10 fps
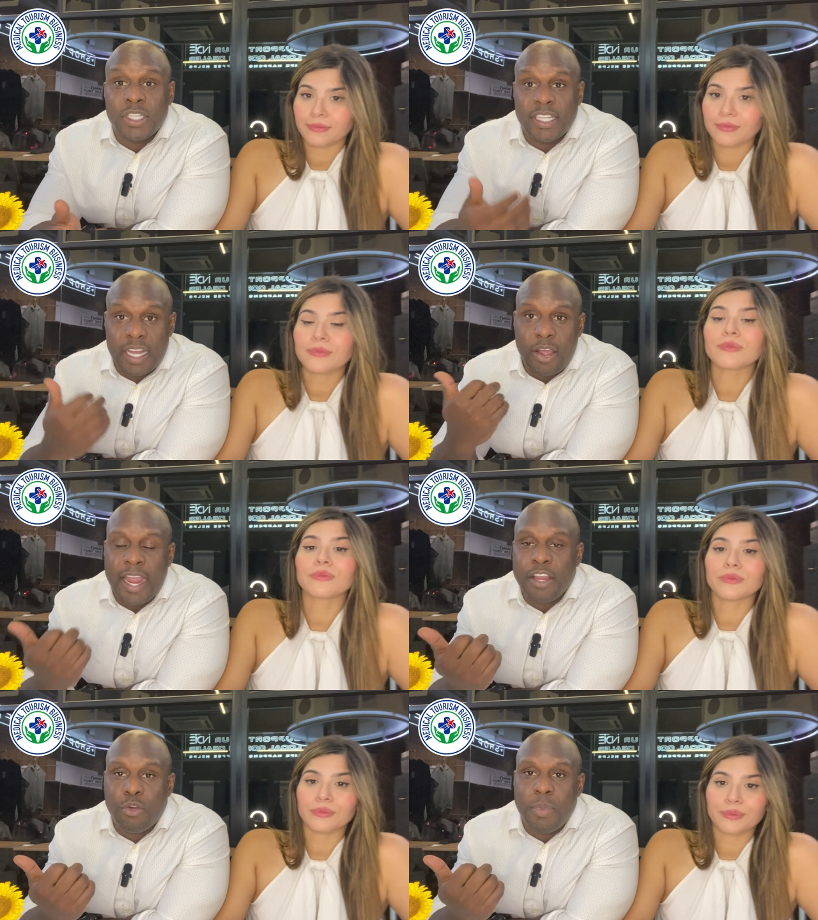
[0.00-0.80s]
Speaker 1: which is in our
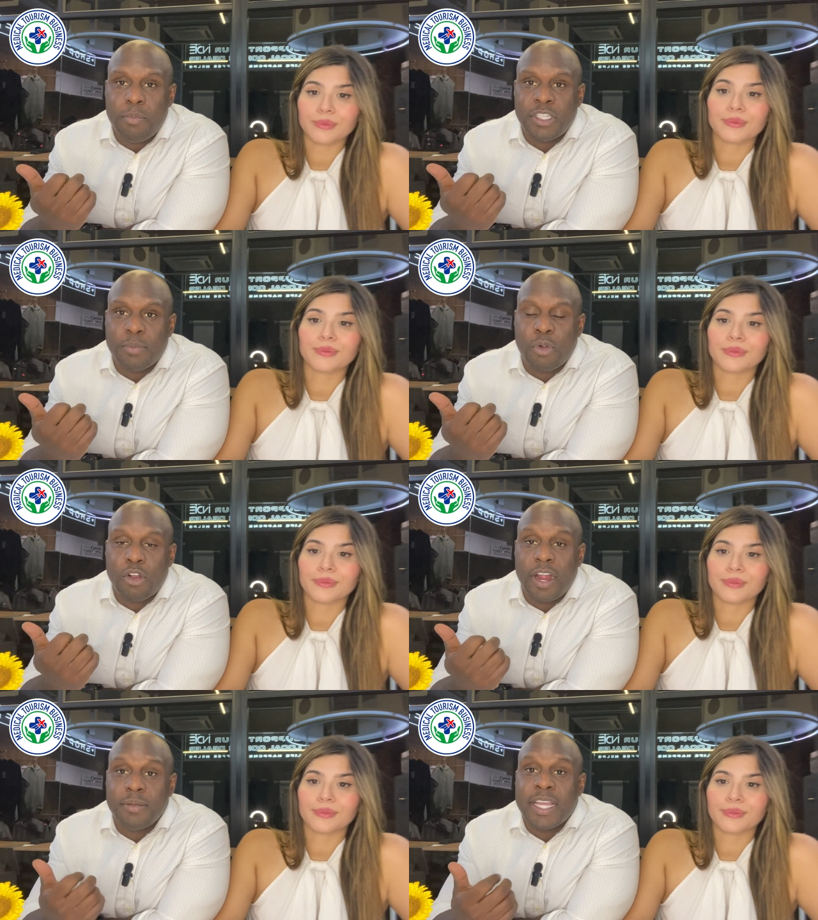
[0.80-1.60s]
annual membership
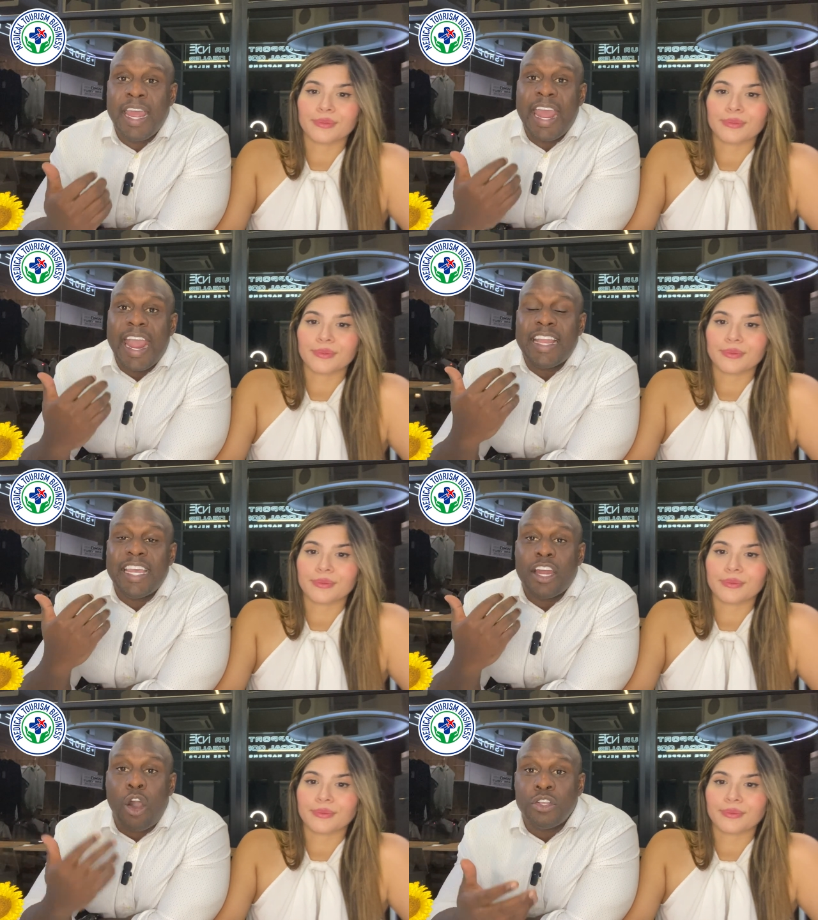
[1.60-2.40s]
programs, and
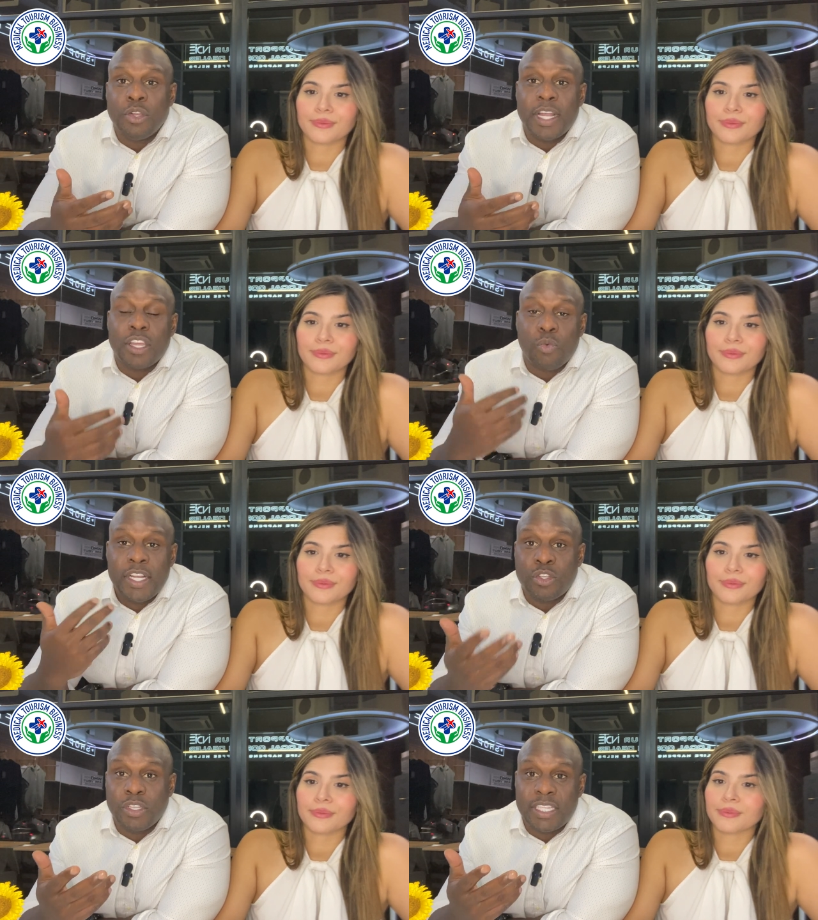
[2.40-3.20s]
then also get the
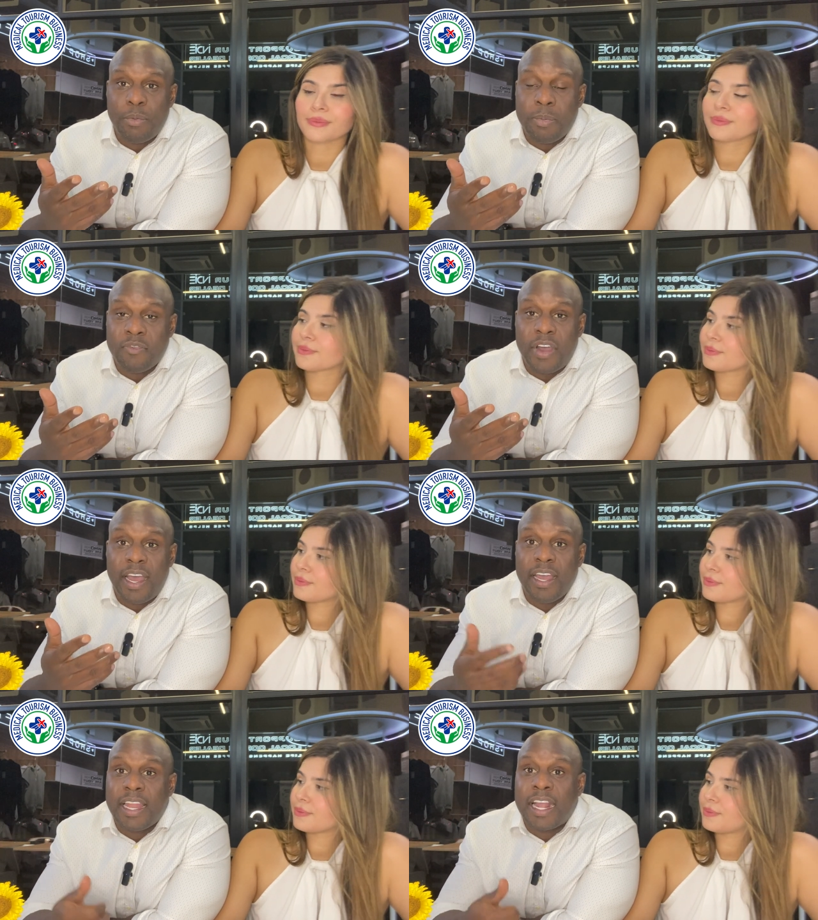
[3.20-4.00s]
resources that we
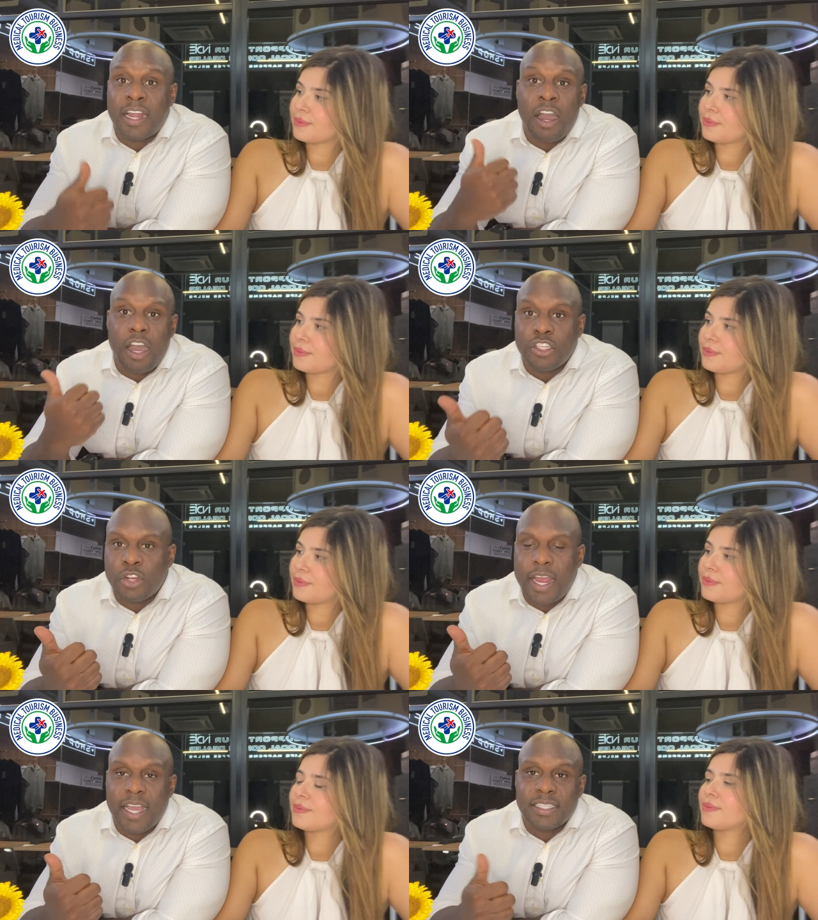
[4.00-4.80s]
provide, like
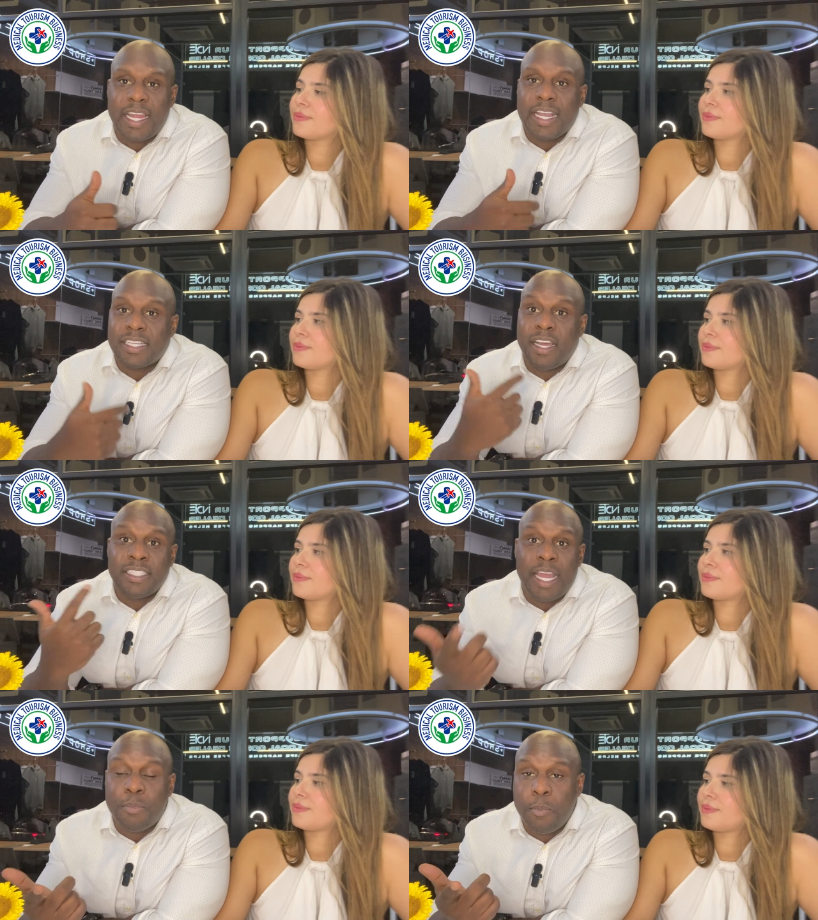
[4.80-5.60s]
contracts, like a
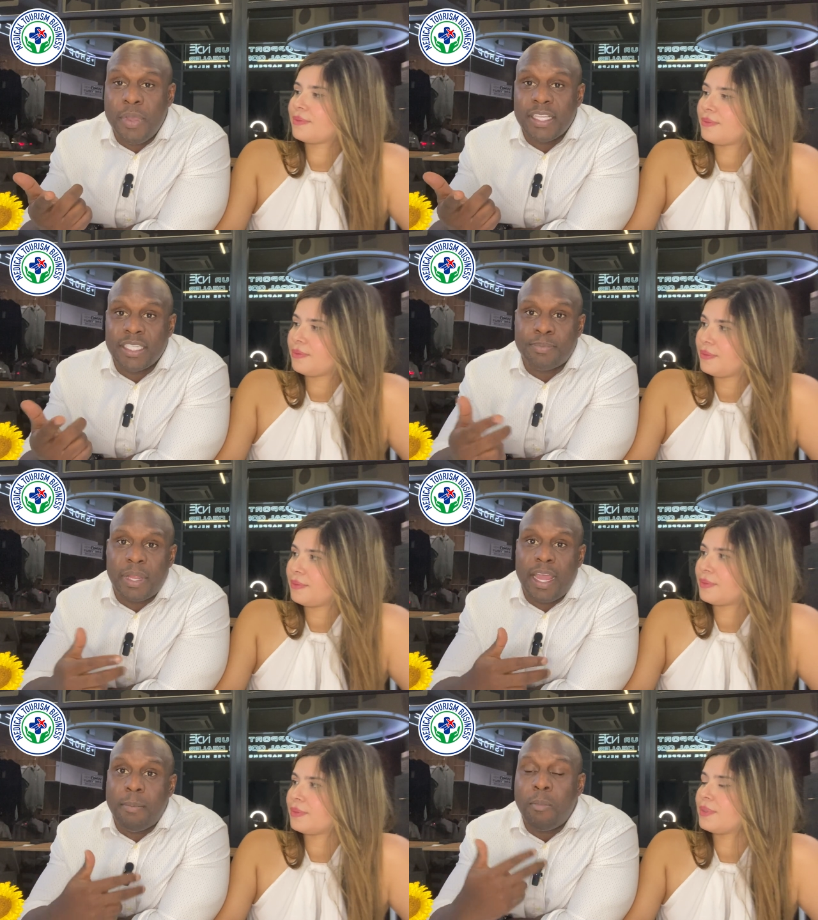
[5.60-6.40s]
sample business
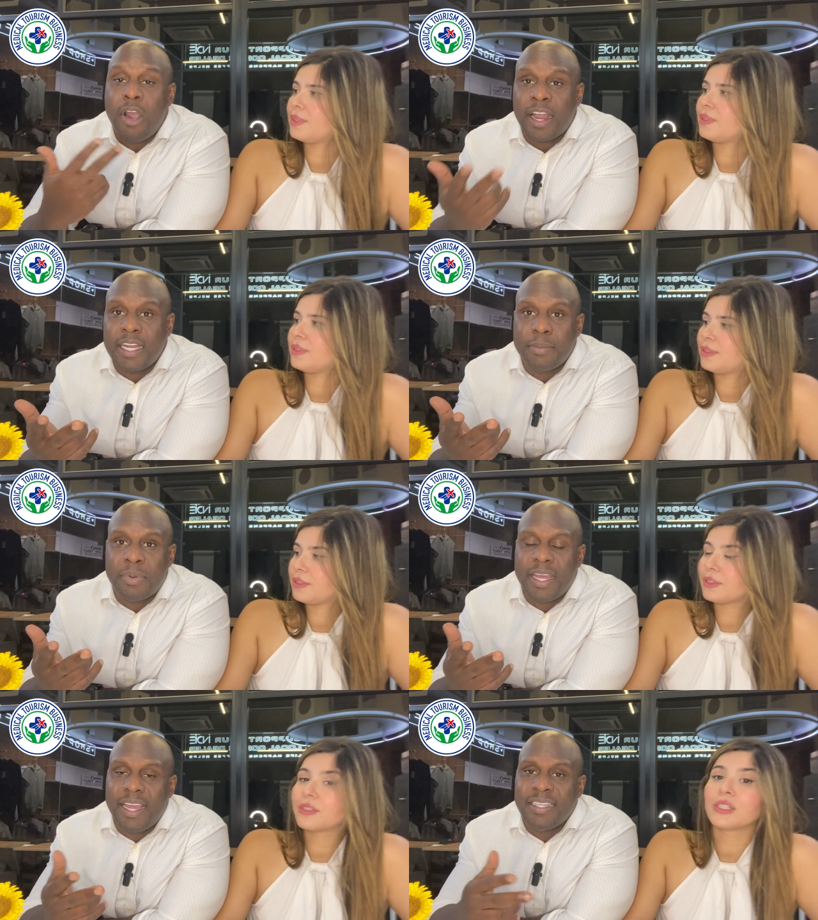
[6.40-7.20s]
plan, marketing
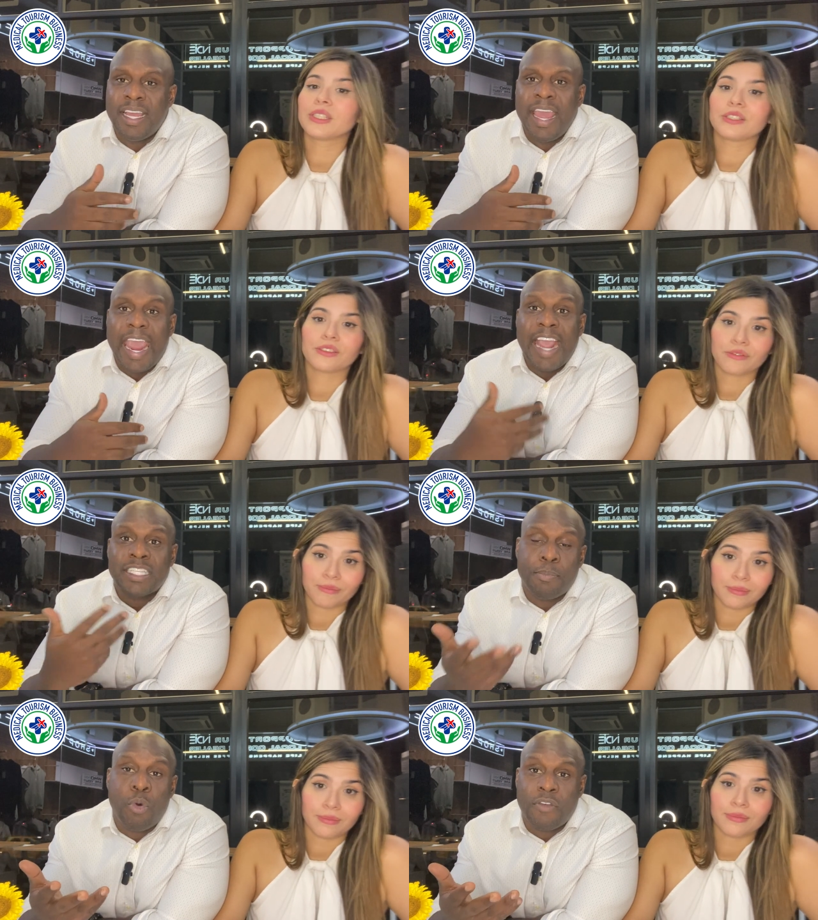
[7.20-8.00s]
plan, and
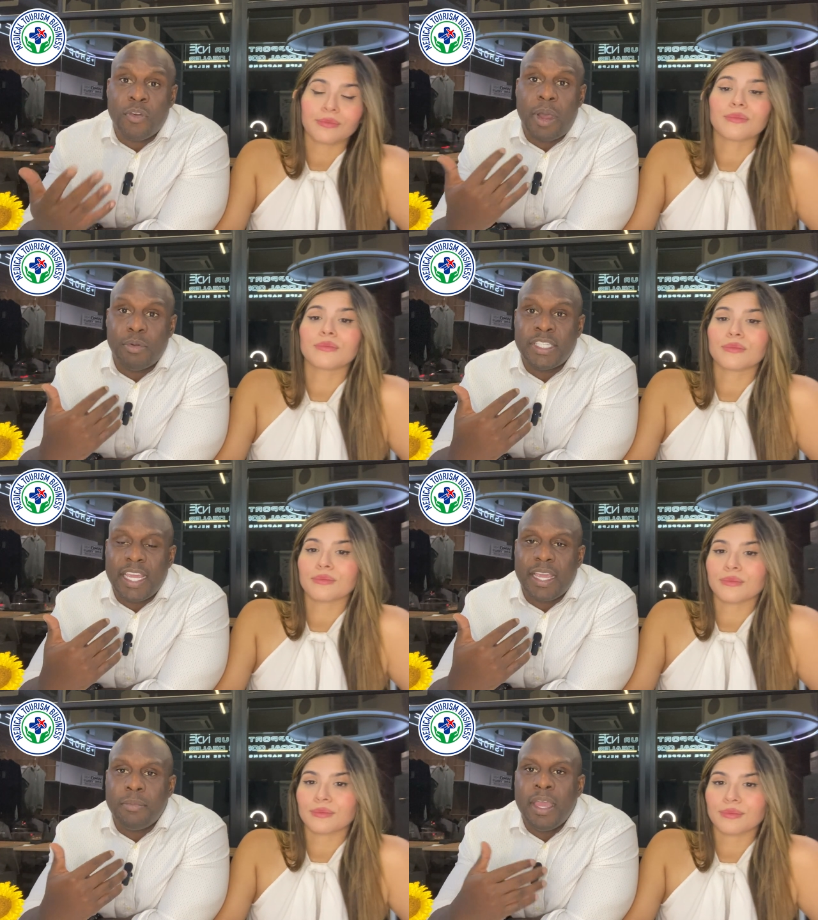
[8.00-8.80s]
support from our
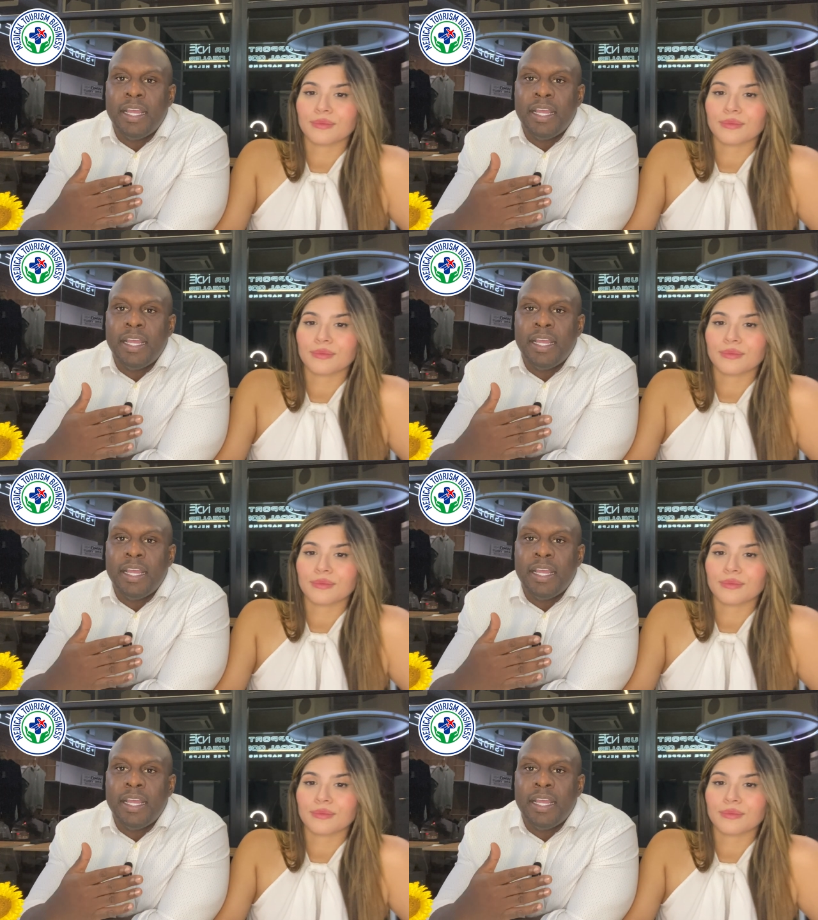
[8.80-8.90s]
team.